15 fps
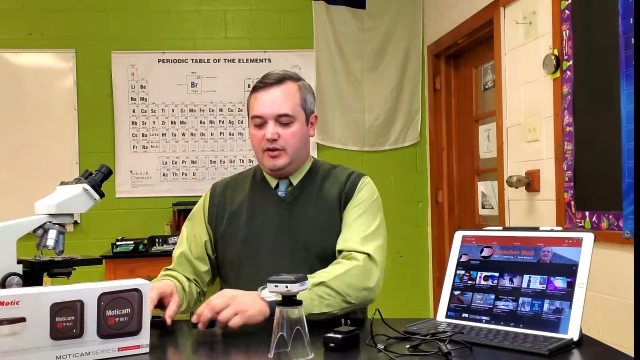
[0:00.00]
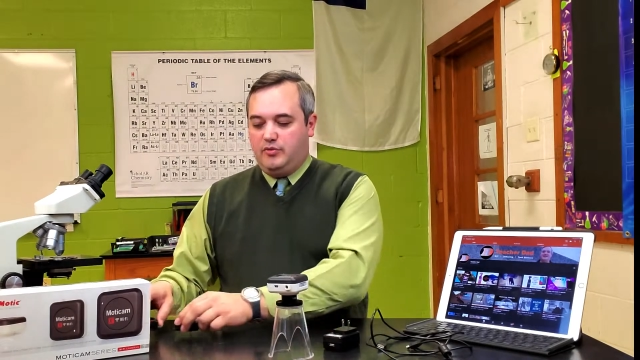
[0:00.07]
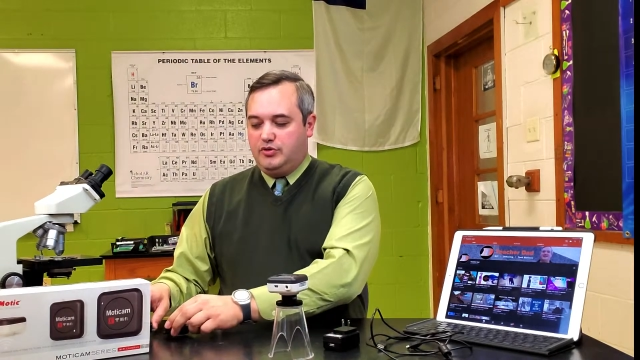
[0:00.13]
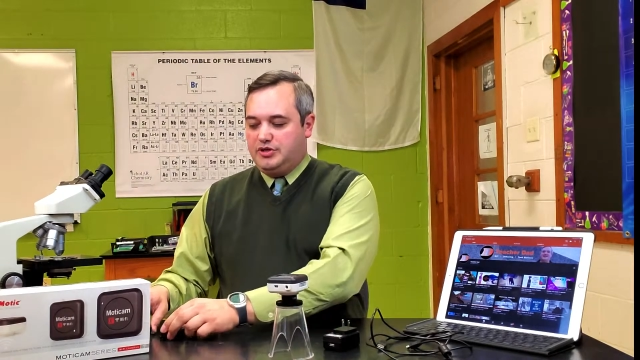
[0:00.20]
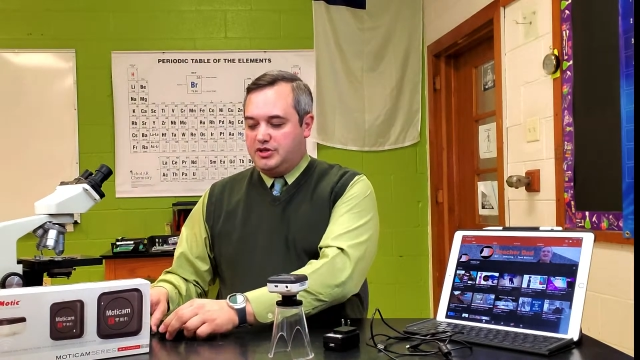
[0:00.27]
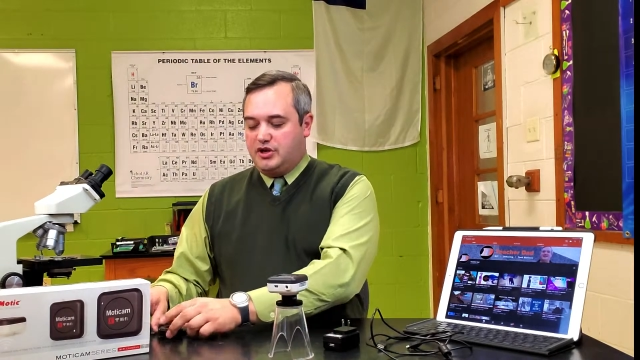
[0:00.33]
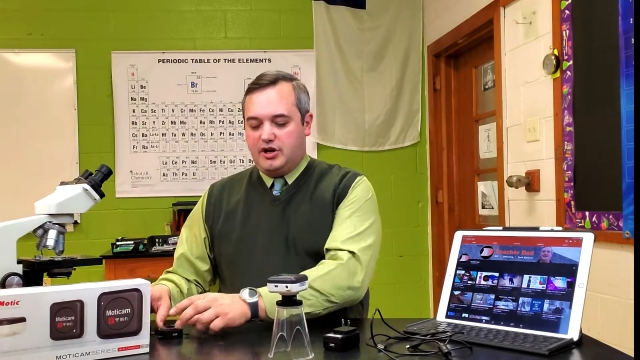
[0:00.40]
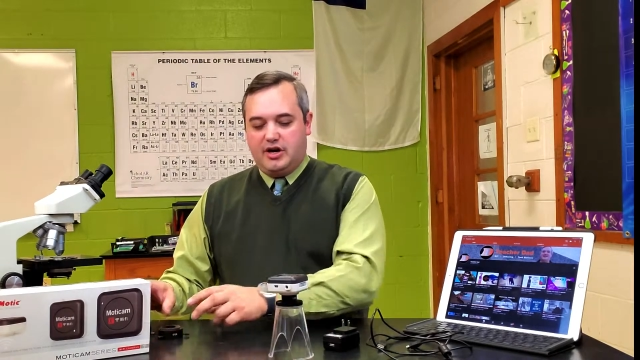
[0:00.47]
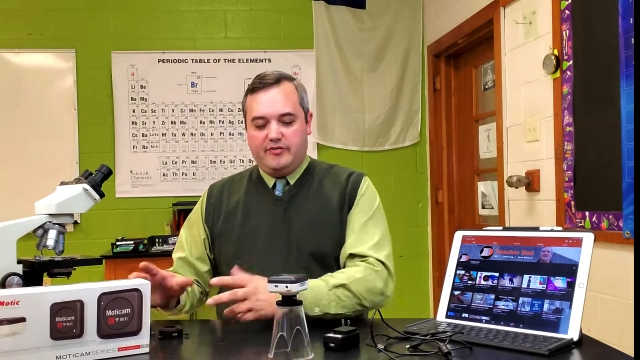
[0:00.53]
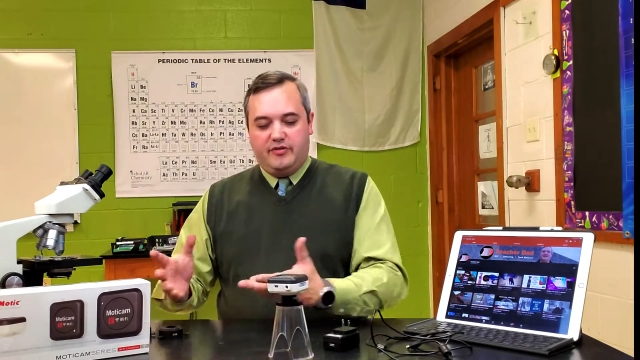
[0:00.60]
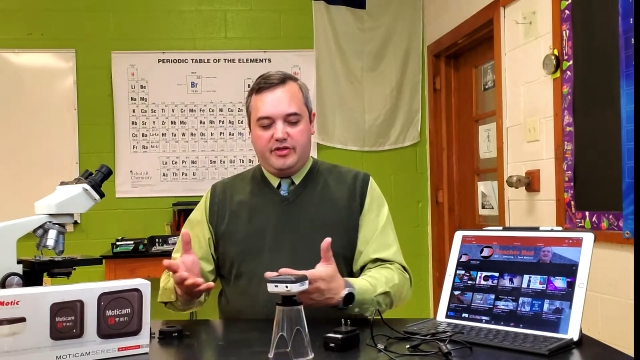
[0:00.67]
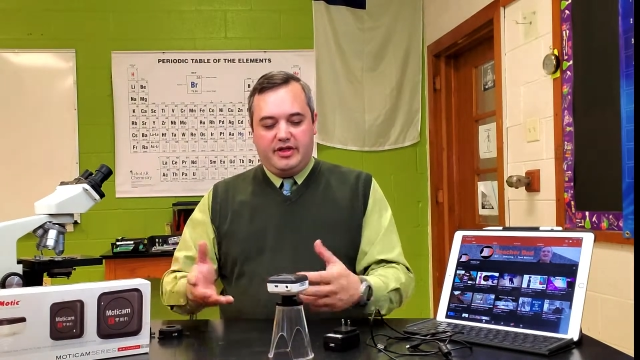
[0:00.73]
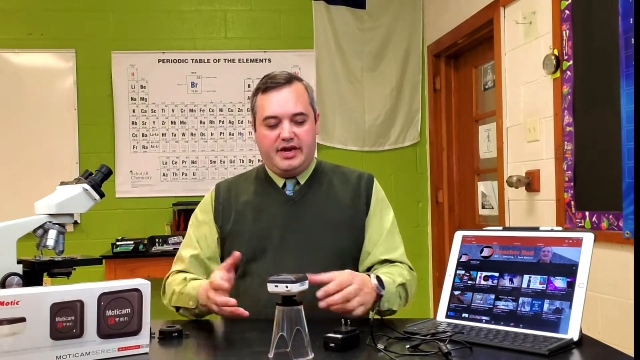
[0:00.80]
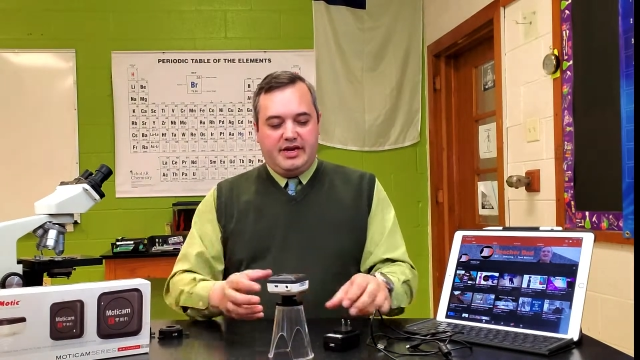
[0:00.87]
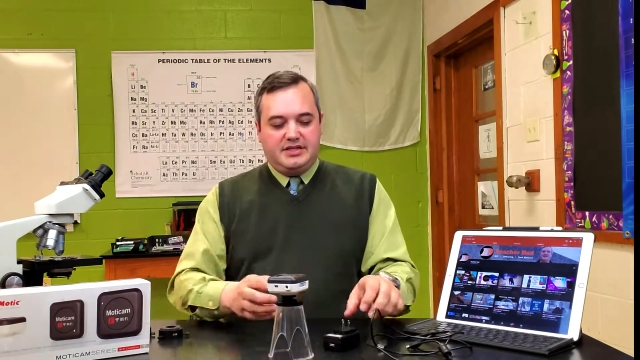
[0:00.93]
we'll start off
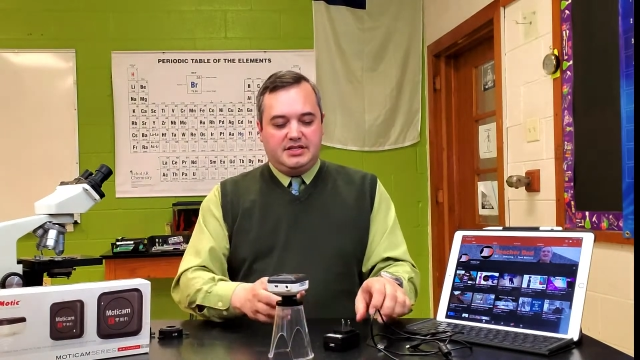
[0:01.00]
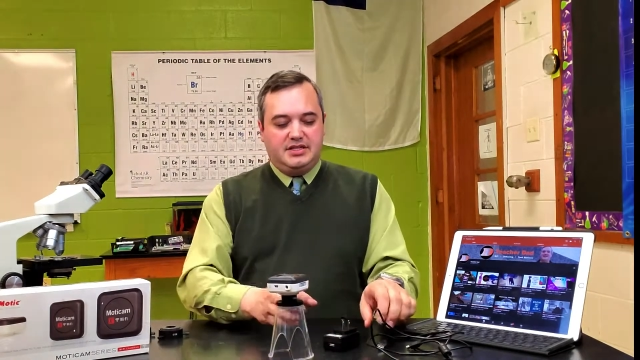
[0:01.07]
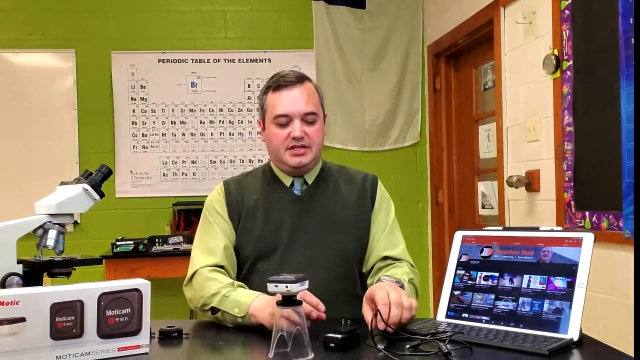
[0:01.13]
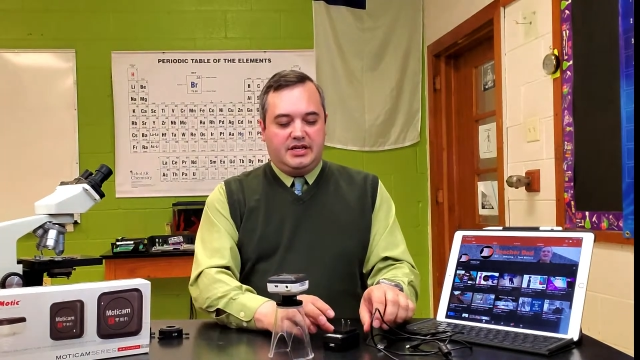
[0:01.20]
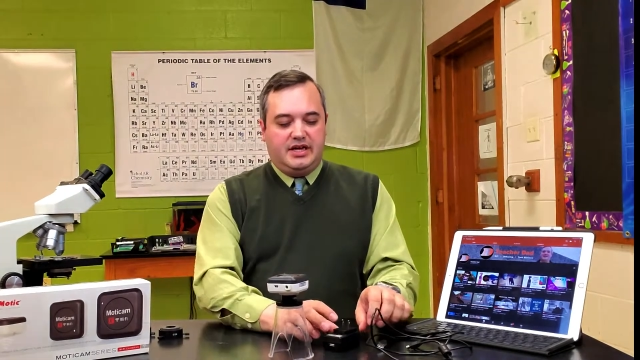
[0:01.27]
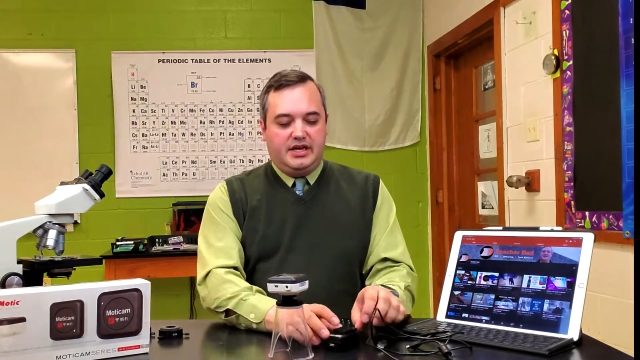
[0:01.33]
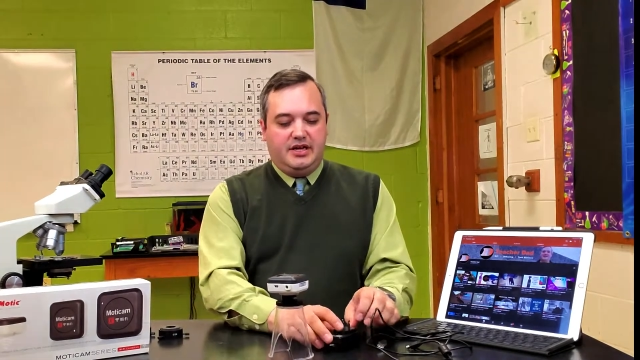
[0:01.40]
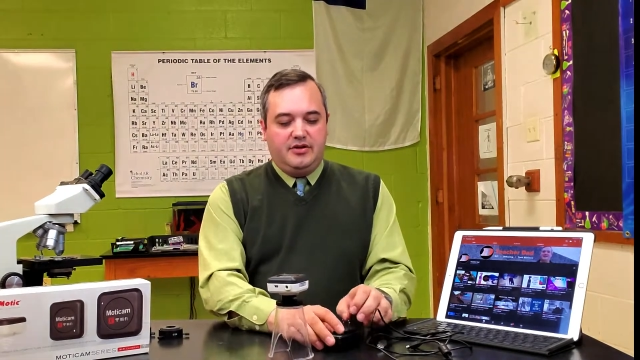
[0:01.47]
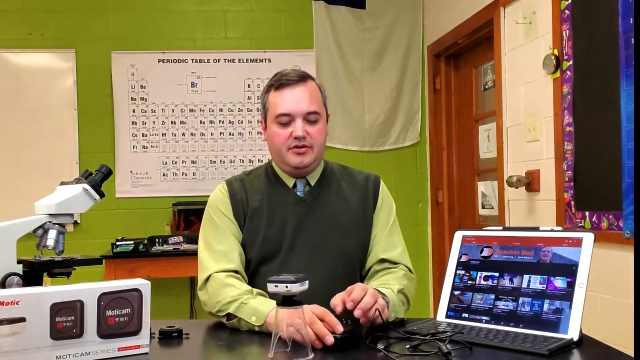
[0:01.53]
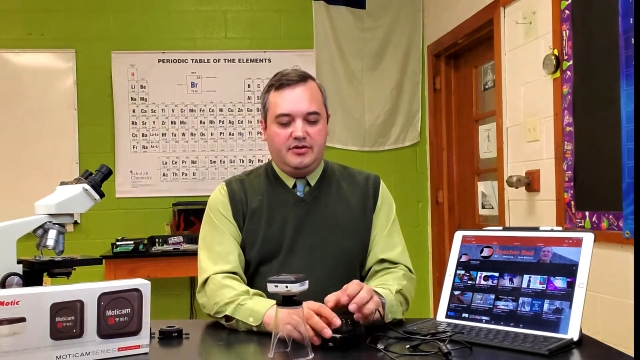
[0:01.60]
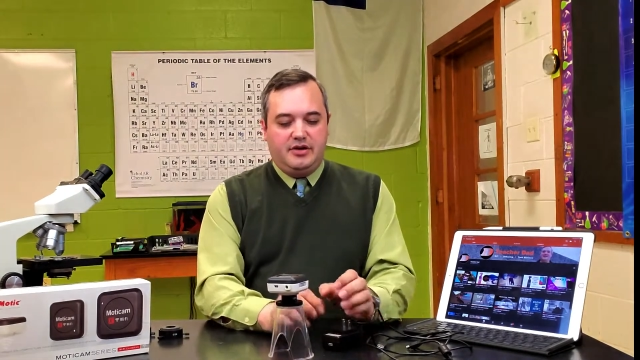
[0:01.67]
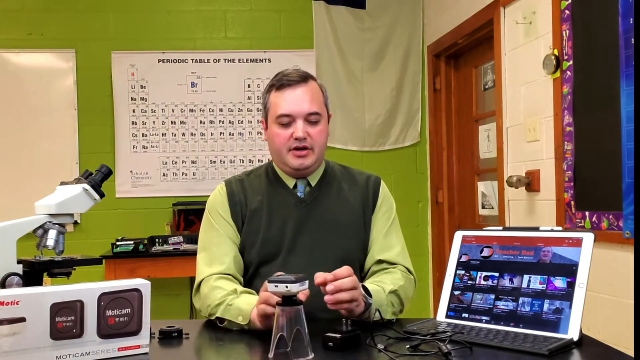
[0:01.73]
with that since I uh,